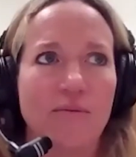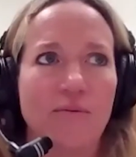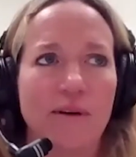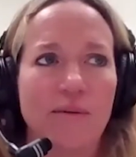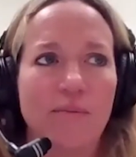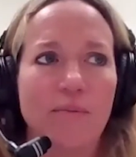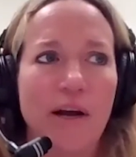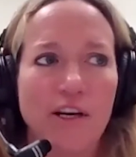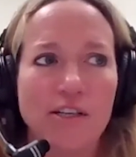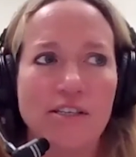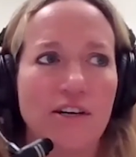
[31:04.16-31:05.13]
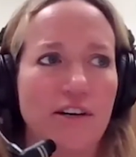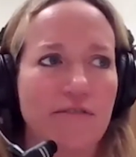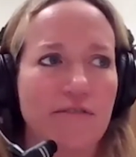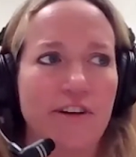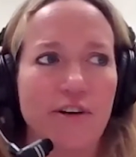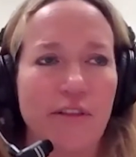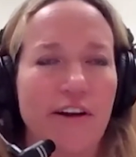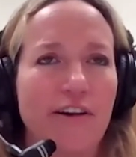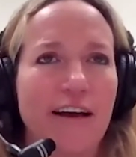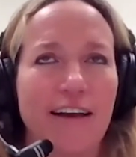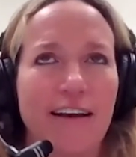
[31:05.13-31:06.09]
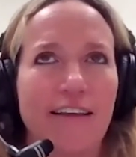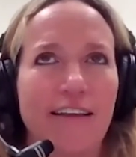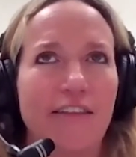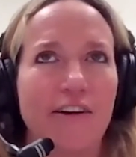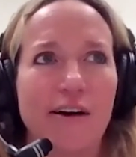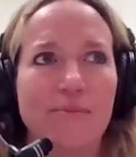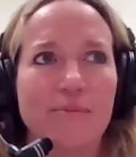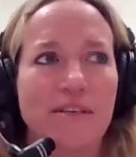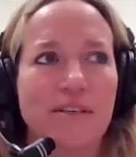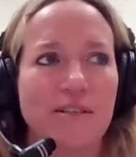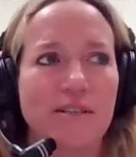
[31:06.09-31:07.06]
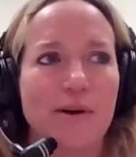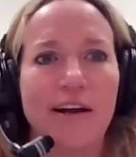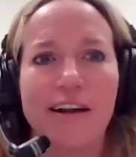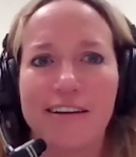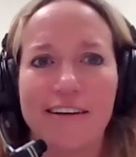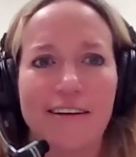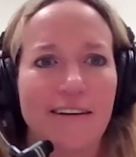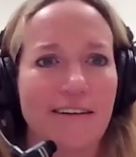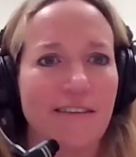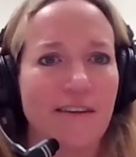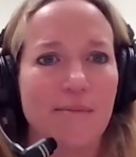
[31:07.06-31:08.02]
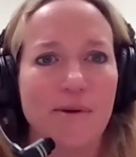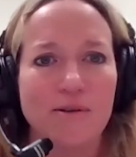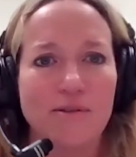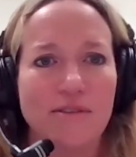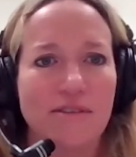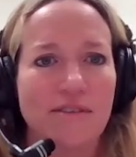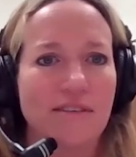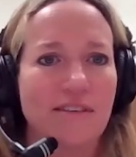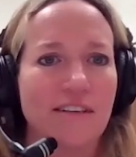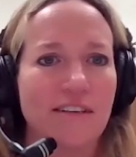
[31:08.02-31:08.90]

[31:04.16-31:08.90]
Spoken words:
when parents are in fear, they're not in their upstairs brain and the most